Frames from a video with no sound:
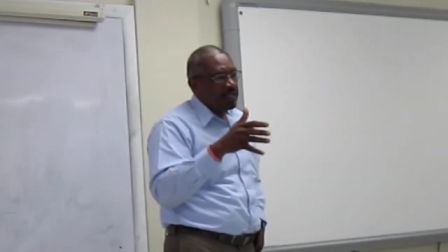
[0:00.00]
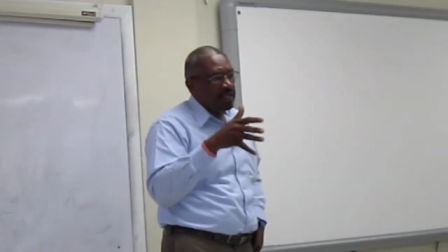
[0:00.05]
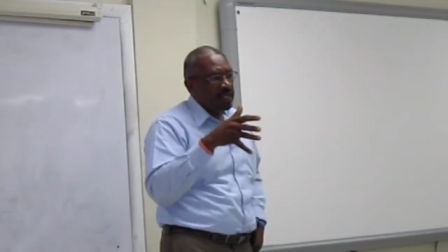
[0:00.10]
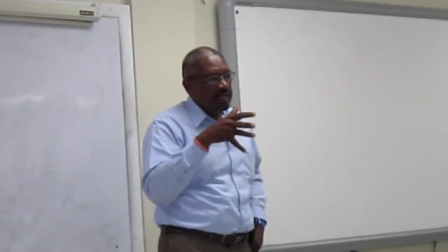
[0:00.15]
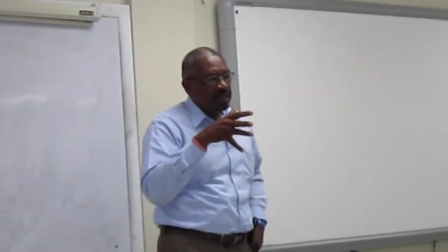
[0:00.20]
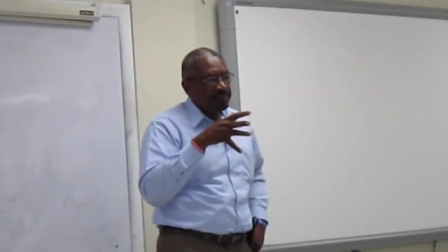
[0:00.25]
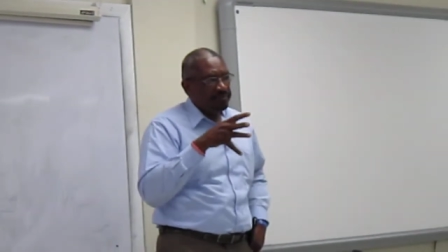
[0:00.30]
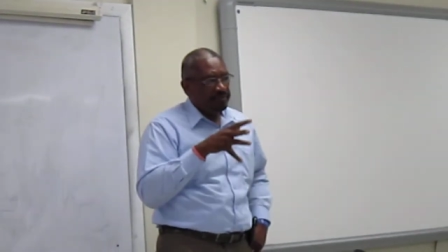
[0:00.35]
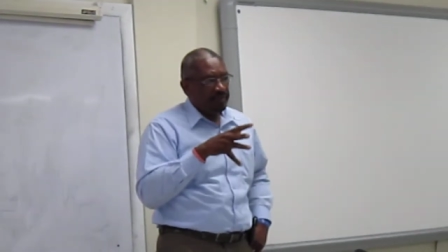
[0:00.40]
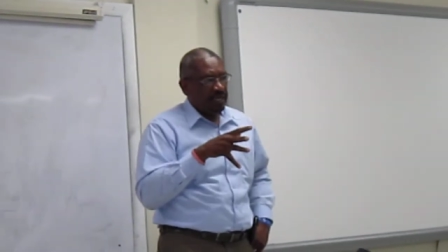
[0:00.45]

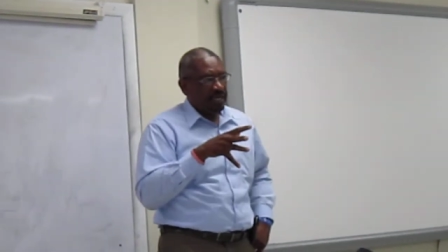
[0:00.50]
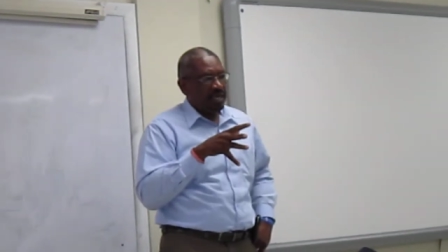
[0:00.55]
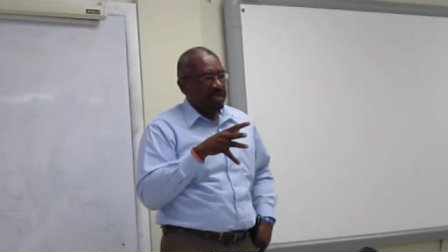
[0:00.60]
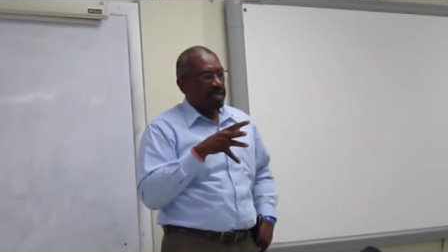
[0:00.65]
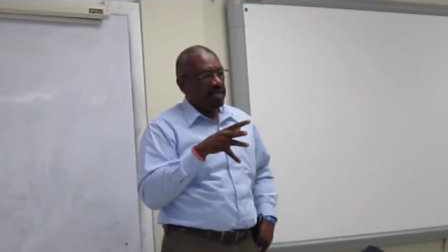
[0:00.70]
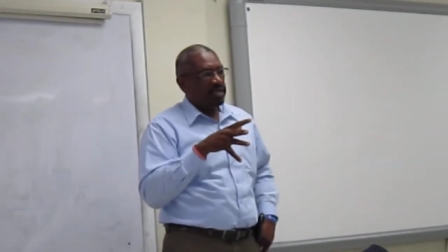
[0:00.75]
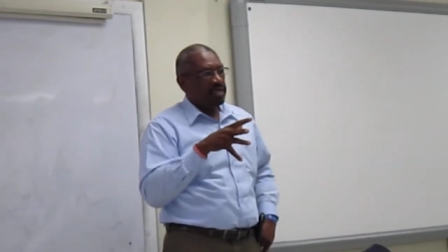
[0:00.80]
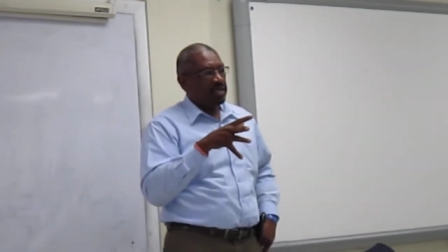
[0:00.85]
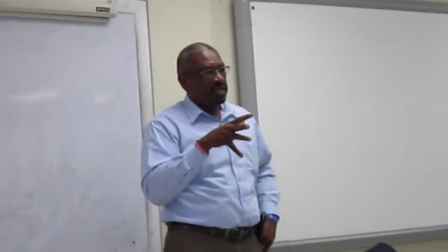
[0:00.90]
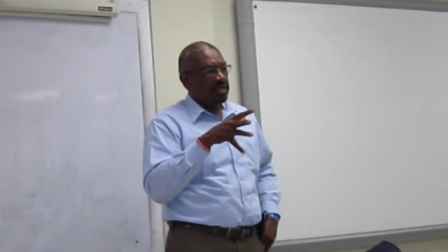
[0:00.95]
in
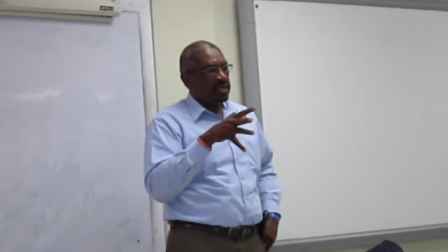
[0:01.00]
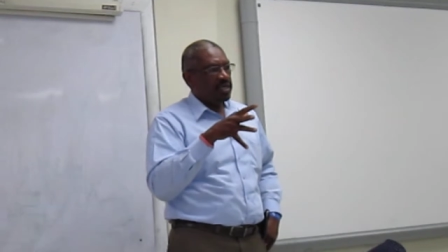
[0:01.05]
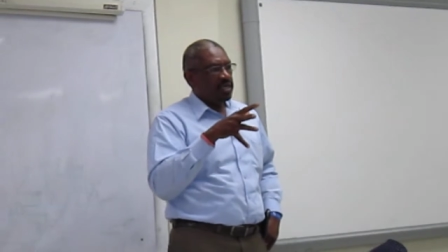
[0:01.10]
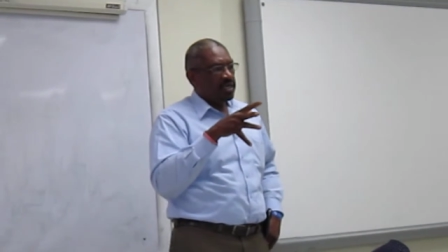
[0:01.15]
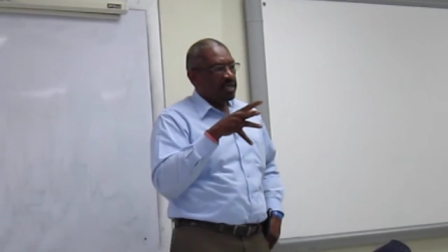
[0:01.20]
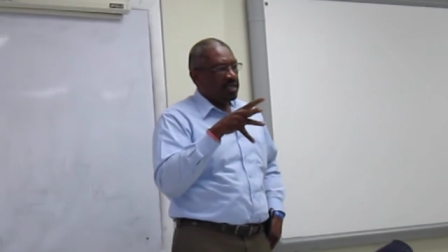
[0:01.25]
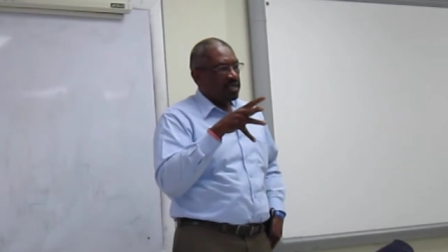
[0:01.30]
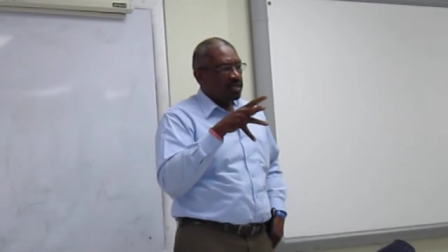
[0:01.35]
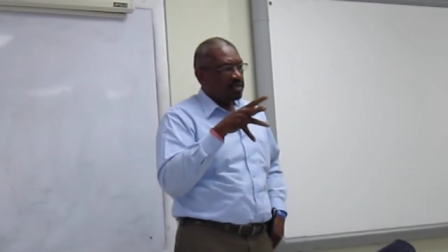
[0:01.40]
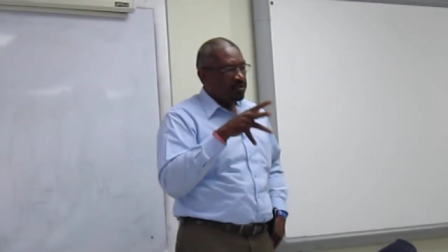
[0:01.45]
Bain
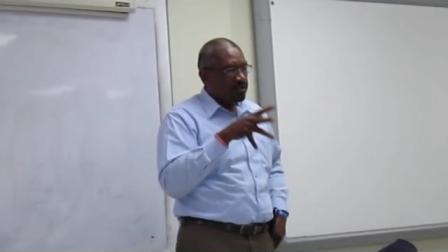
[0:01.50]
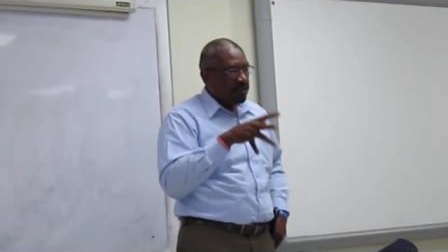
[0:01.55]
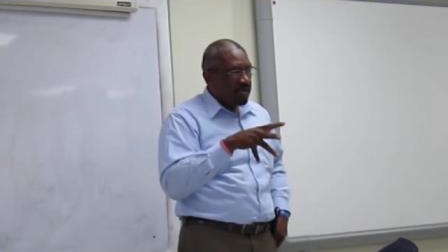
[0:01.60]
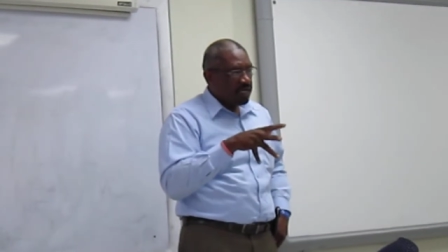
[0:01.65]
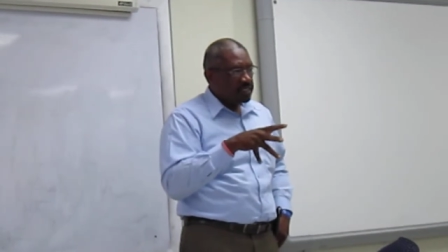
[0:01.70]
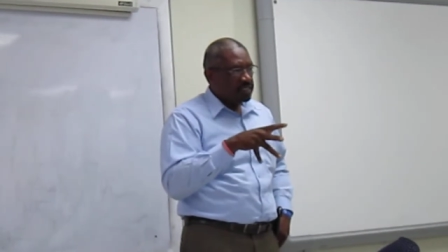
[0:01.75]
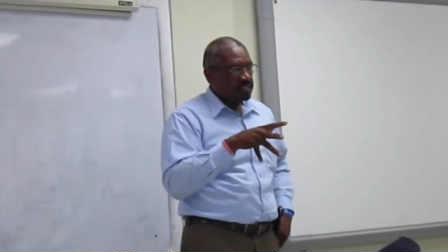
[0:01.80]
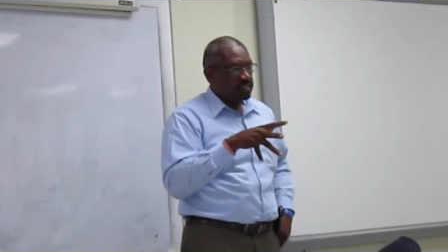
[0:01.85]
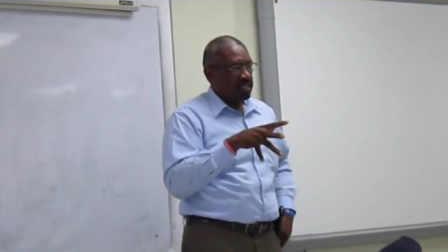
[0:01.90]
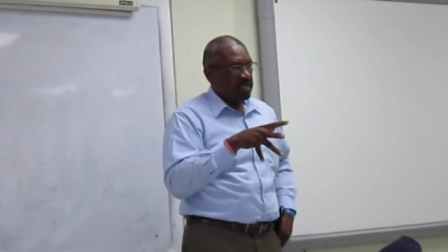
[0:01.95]

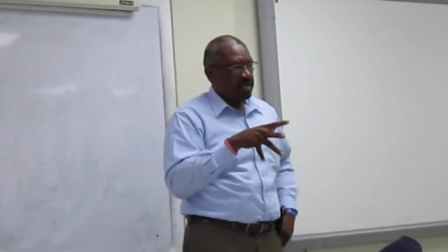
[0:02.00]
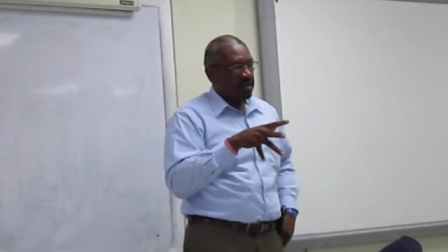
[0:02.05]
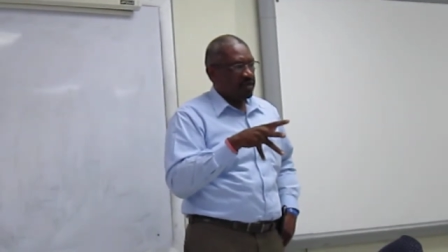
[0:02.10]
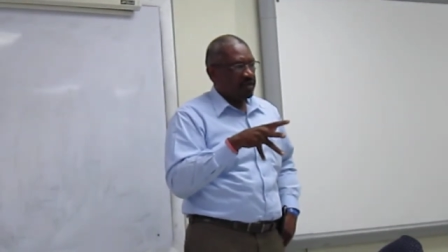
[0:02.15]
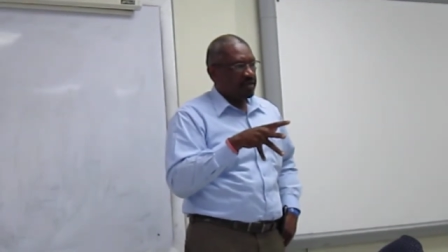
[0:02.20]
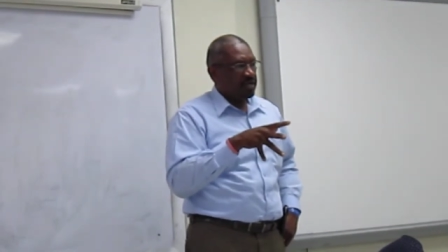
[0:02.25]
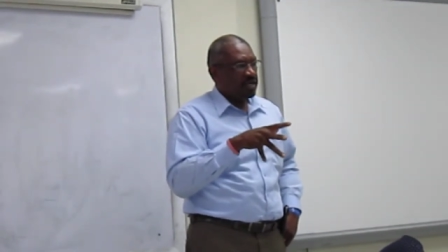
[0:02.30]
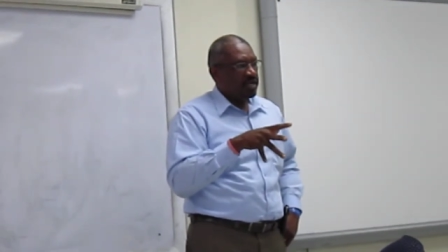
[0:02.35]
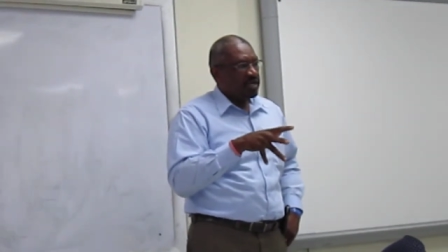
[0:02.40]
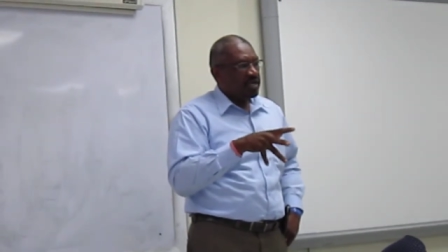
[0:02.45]
and Stephan